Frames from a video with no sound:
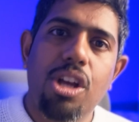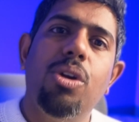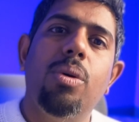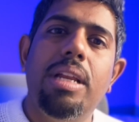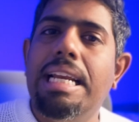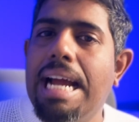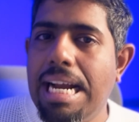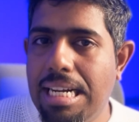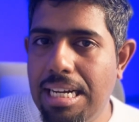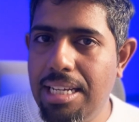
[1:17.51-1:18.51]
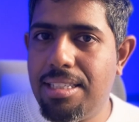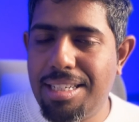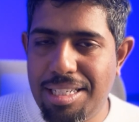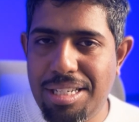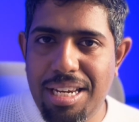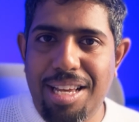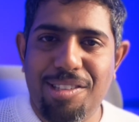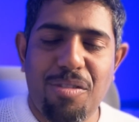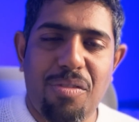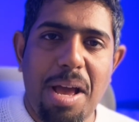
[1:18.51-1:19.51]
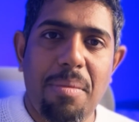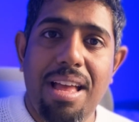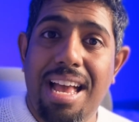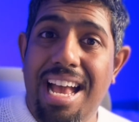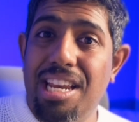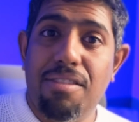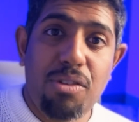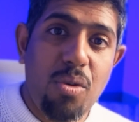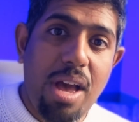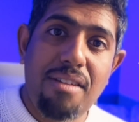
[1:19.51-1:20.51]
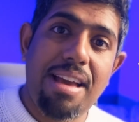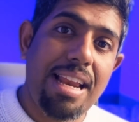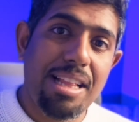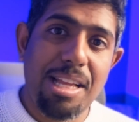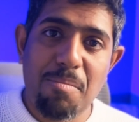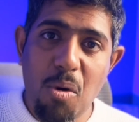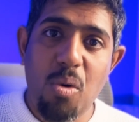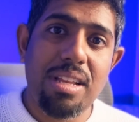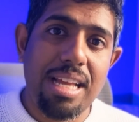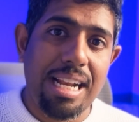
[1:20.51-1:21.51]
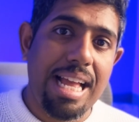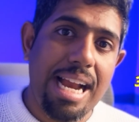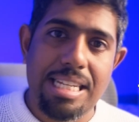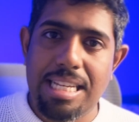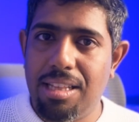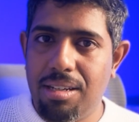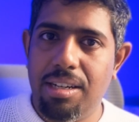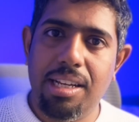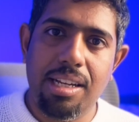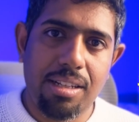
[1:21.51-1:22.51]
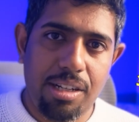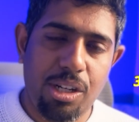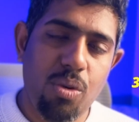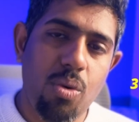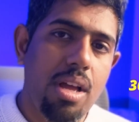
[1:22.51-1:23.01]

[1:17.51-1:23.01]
you need at least 16 gigs of RAM and if you have anything more than that say 30 32